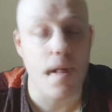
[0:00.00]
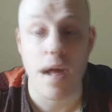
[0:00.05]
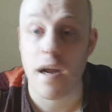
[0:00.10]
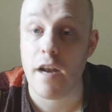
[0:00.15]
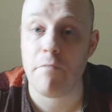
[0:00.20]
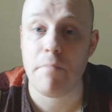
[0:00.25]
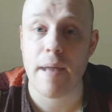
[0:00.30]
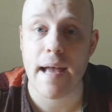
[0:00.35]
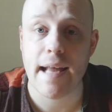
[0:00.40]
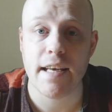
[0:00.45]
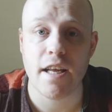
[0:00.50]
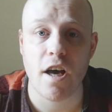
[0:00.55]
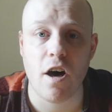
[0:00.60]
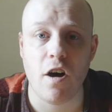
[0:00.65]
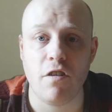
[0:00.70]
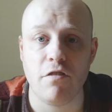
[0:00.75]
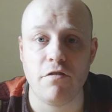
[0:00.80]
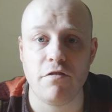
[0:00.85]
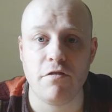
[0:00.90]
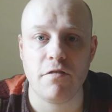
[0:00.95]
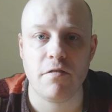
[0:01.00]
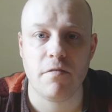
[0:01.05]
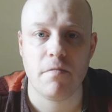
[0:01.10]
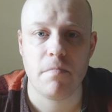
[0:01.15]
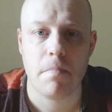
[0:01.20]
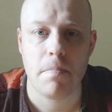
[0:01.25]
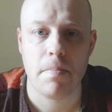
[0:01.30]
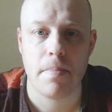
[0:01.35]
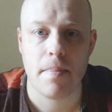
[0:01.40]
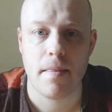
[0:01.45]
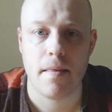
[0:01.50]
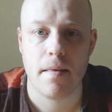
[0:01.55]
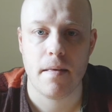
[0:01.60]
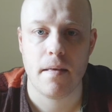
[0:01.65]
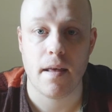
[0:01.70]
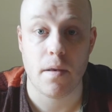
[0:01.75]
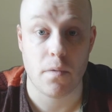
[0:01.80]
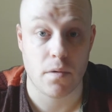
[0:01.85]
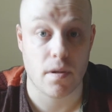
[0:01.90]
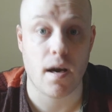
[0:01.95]
And I've paid it off.
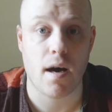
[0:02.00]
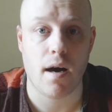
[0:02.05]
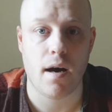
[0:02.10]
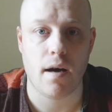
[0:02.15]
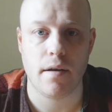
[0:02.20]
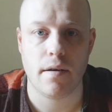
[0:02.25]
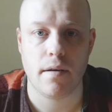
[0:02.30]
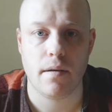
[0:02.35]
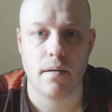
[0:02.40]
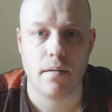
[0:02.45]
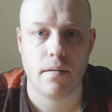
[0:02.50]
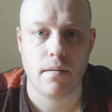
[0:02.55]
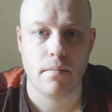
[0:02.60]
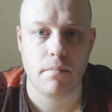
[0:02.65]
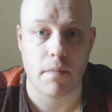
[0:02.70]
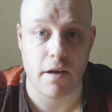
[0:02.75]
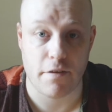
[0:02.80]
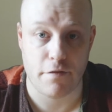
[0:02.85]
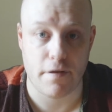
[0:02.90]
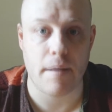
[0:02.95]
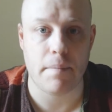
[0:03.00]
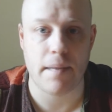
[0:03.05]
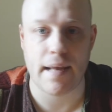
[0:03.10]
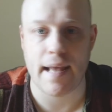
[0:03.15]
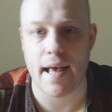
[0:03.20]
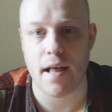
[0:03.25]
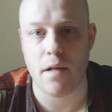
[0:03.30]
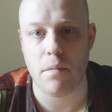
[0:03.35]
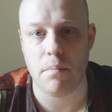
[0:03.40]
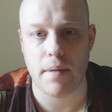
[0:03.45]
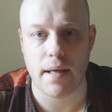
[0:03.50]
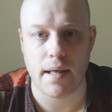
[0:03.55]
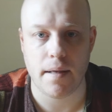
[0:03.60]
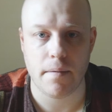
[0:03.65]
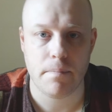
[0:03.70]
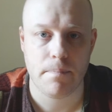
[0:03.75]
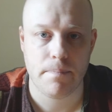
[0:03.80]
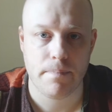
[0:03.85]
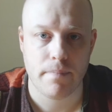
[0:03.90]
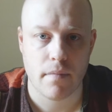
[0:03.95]
It was hard. My family helped me.